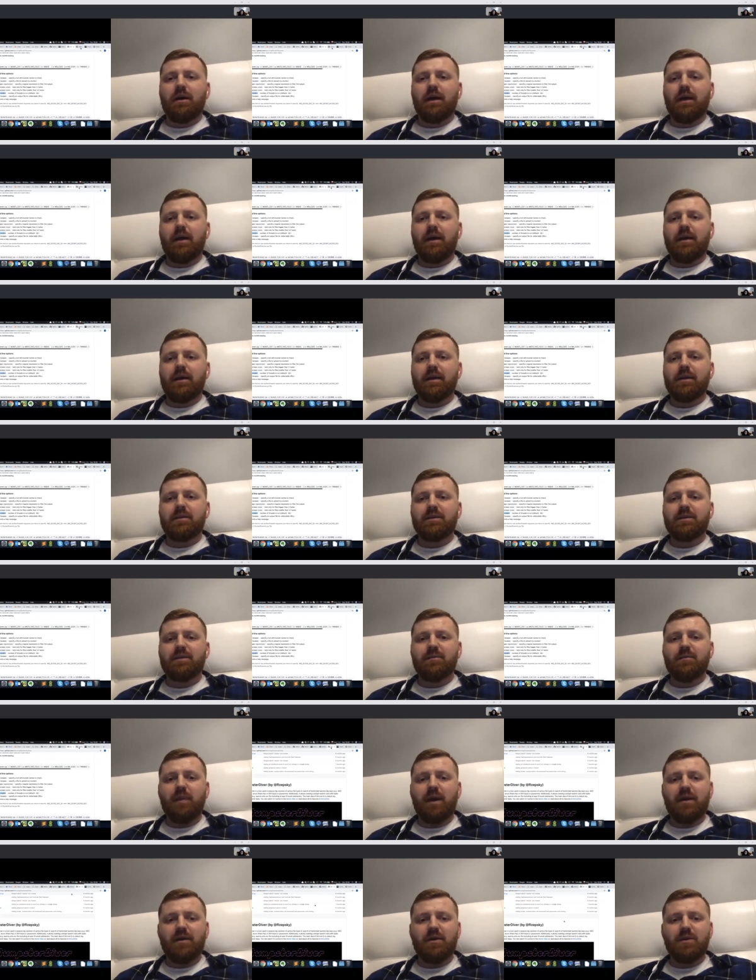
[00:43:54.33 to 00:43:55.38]
And
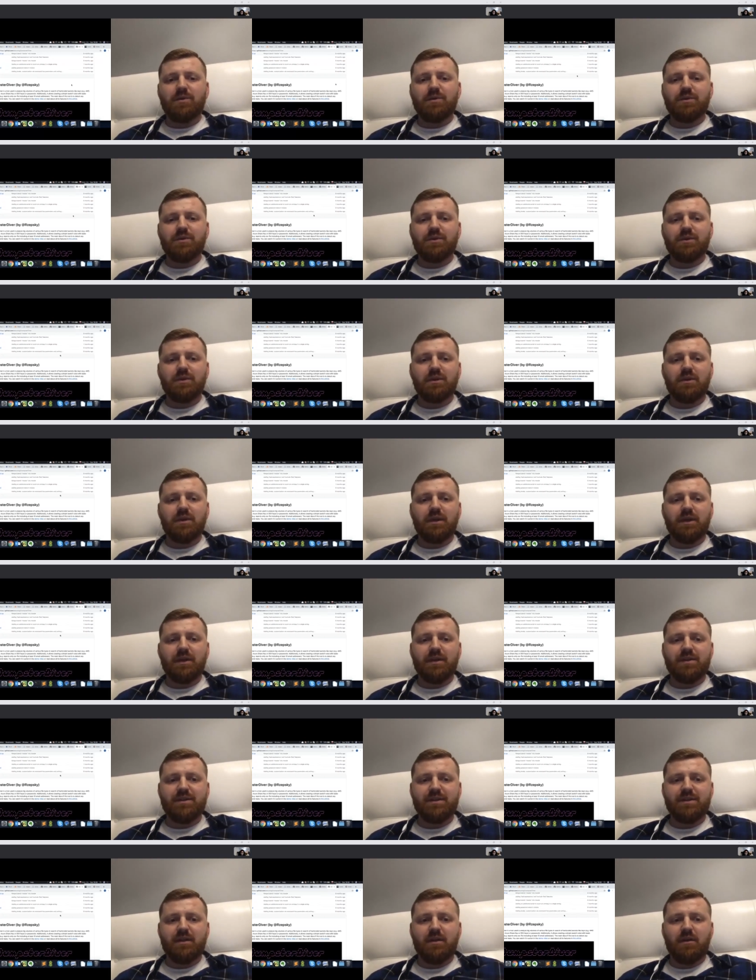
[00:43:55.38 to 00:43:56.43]
my own tool
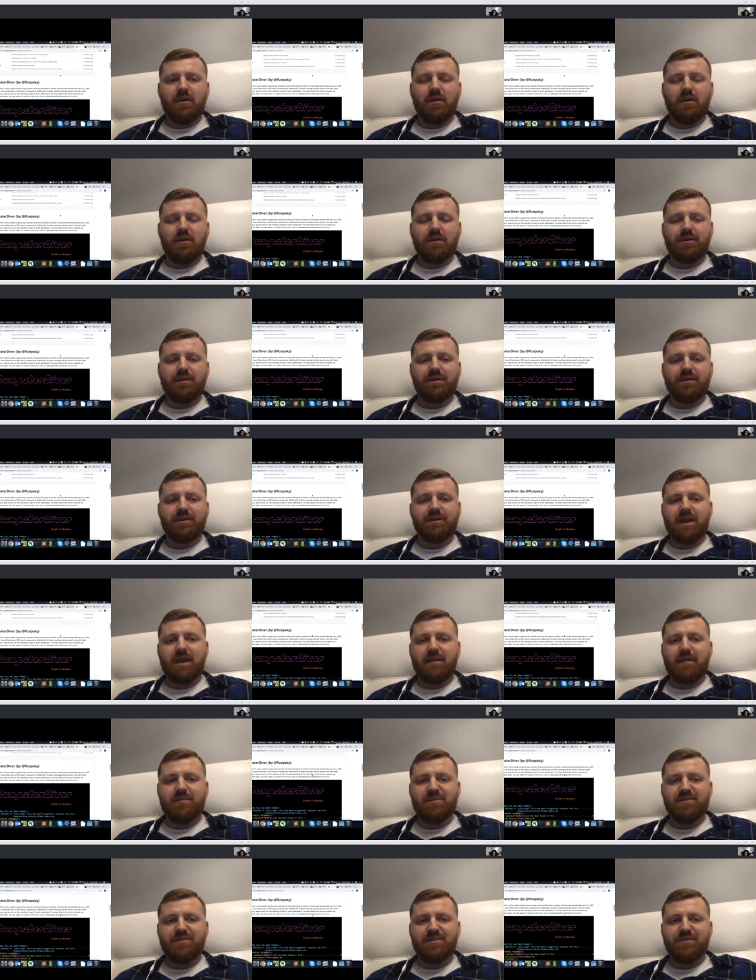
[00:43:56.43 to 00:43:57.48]
is called the
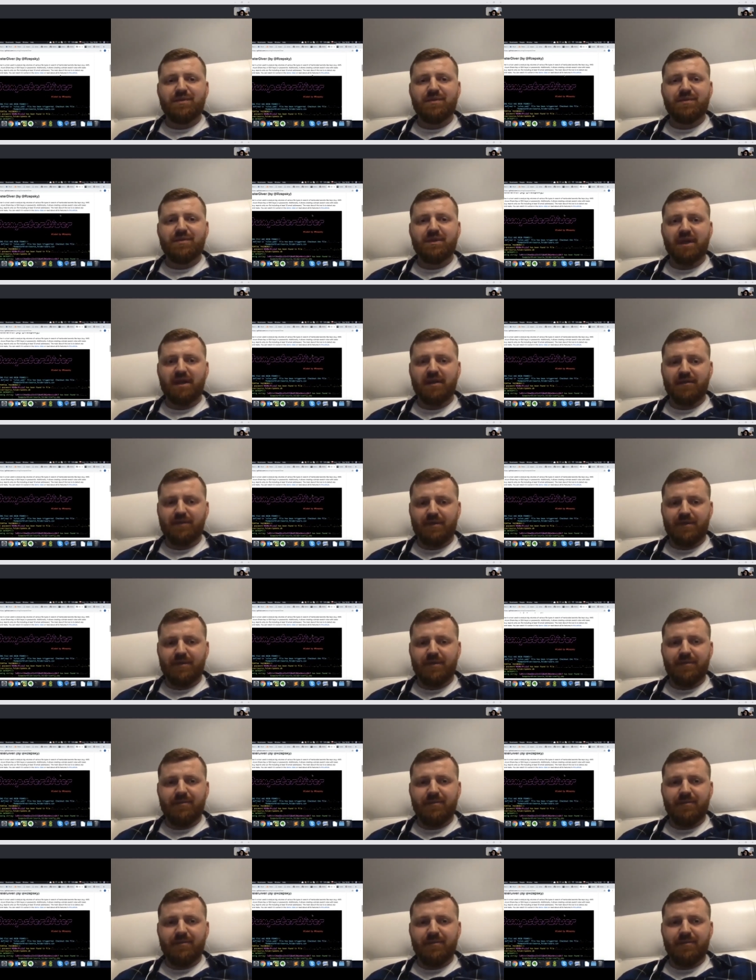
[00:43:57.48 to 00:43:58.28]
Dumpster Diver.